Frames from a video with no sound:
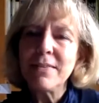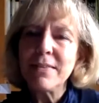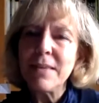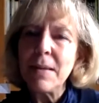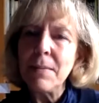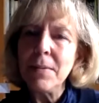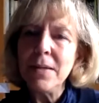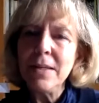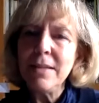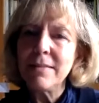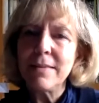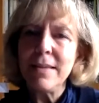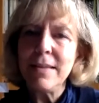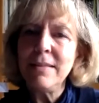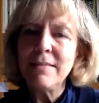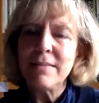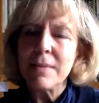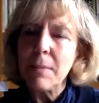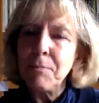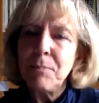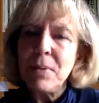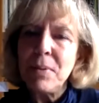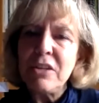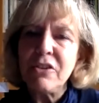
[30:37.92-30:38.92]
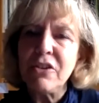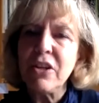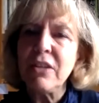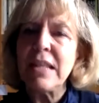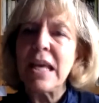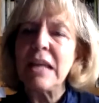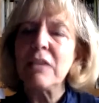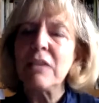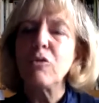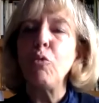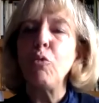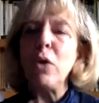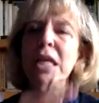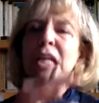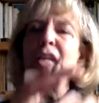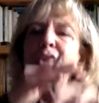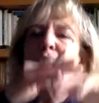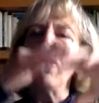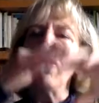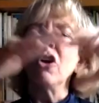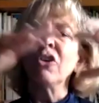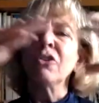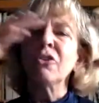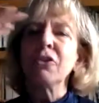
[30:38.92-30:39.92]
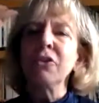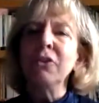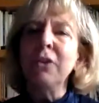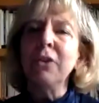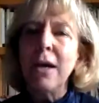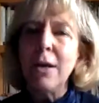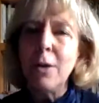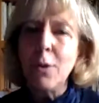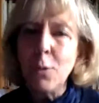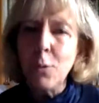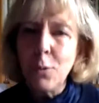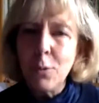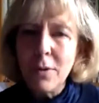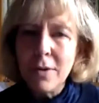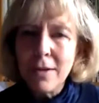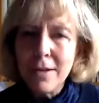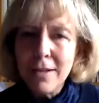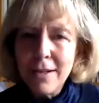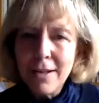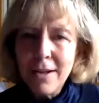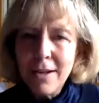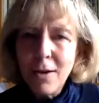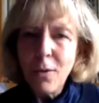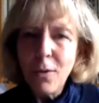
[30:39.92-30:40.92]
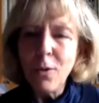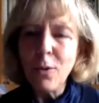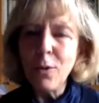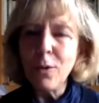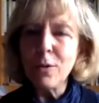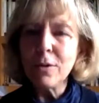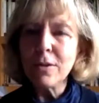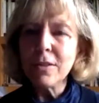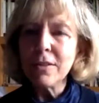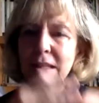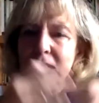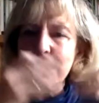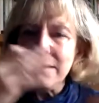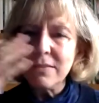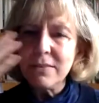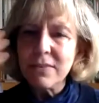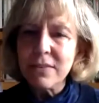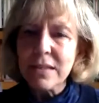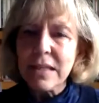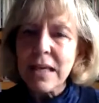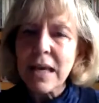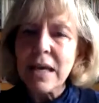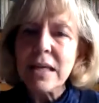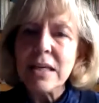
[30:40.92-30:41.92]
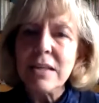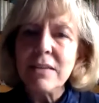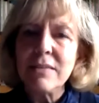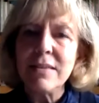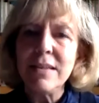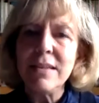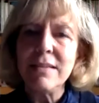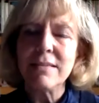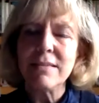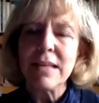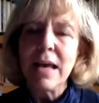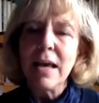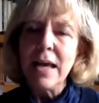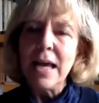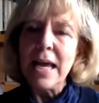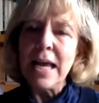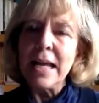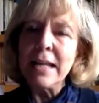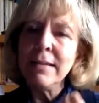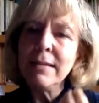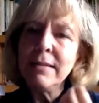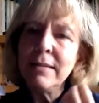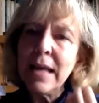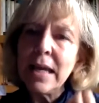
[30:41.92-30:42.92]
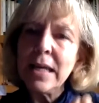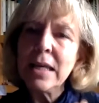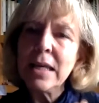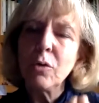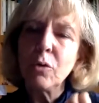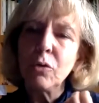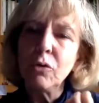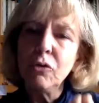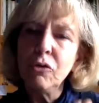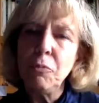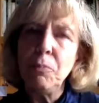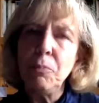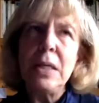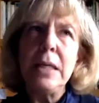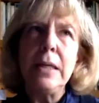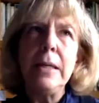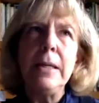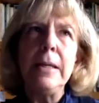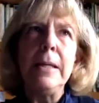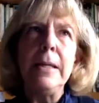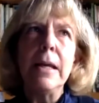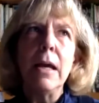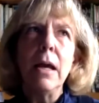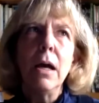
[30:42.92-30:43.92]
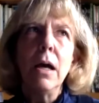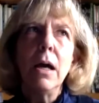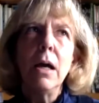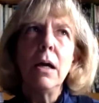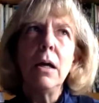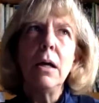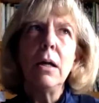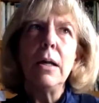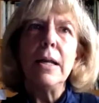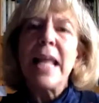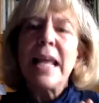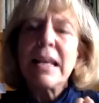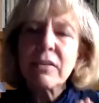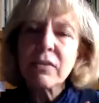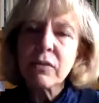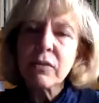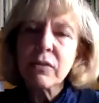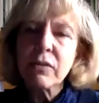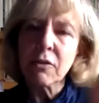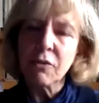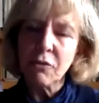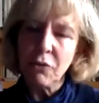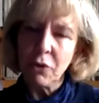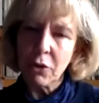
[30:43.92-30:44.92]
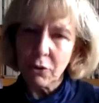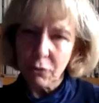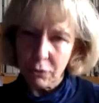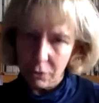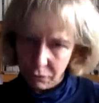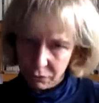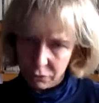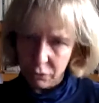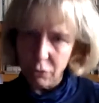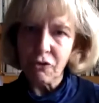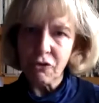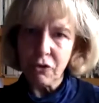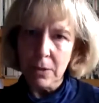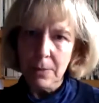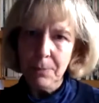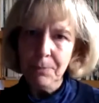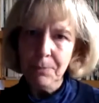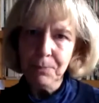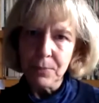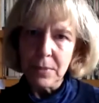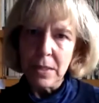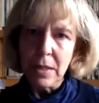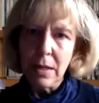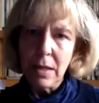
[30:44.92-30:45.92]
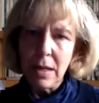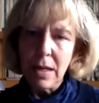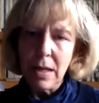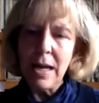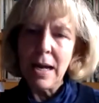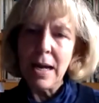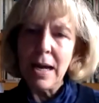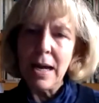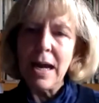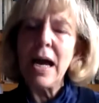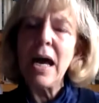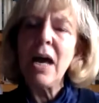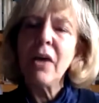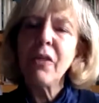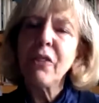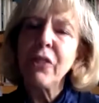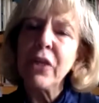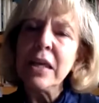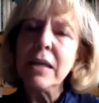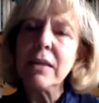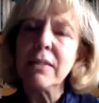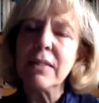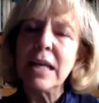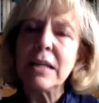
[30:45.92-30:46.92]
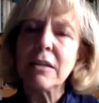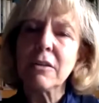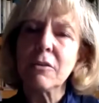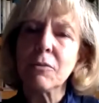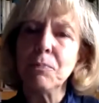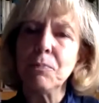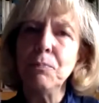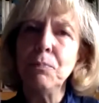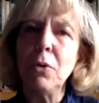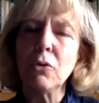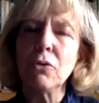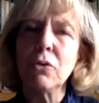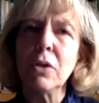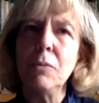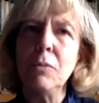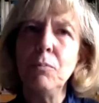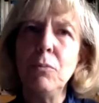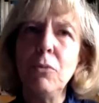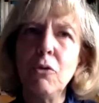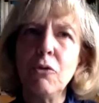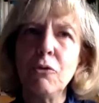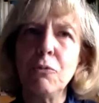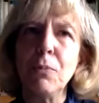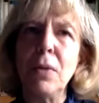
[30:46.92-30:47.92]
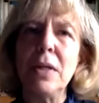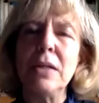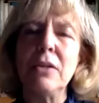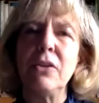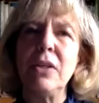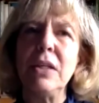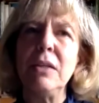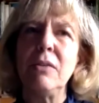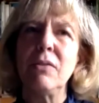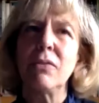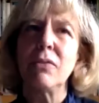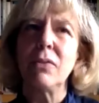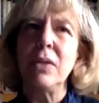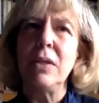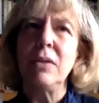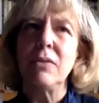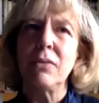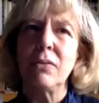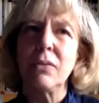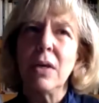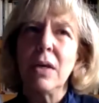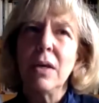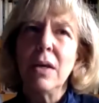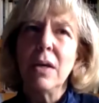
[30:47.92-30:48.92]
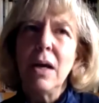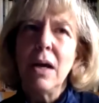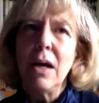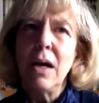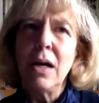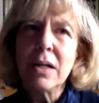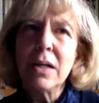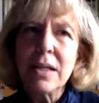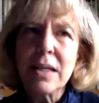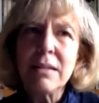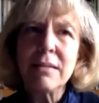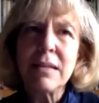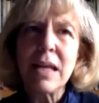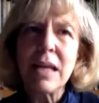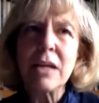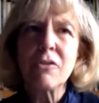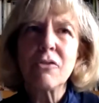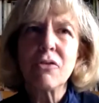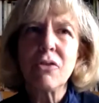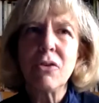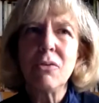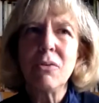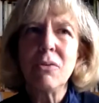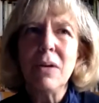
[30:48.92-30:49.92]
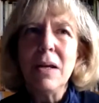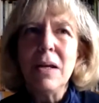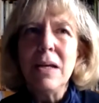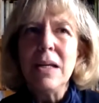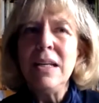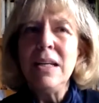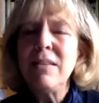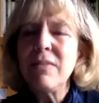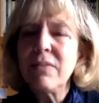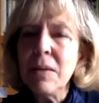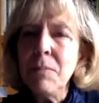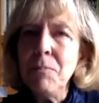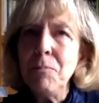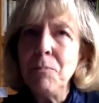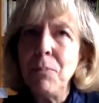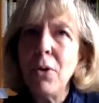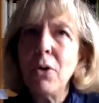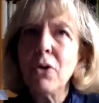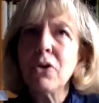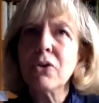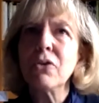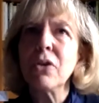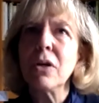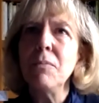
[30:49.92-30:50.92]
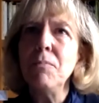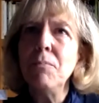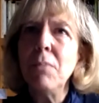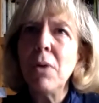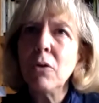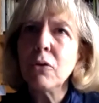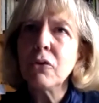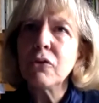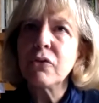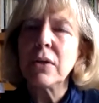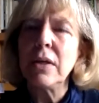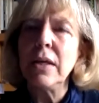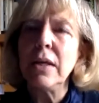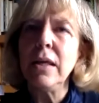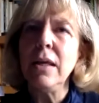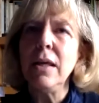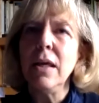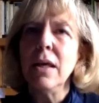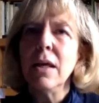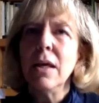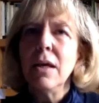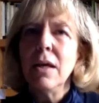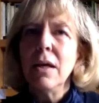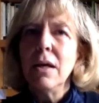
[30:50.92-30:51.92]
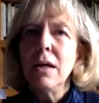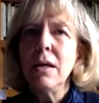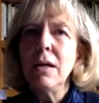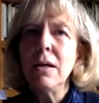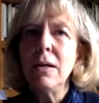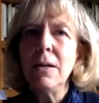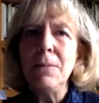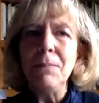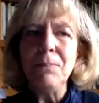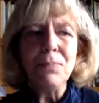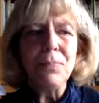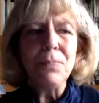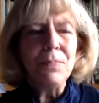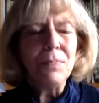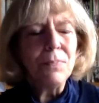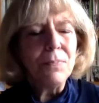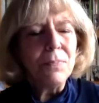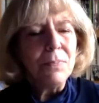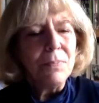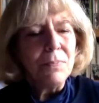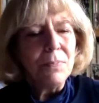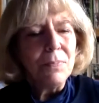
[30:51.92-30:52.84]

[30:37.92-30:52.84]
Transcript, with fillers: it's a, it's it's a pity that we don't know all these cases and they could be uh, lessons for the future I, think that modern movement, its its architecture, it's important mostly. Um,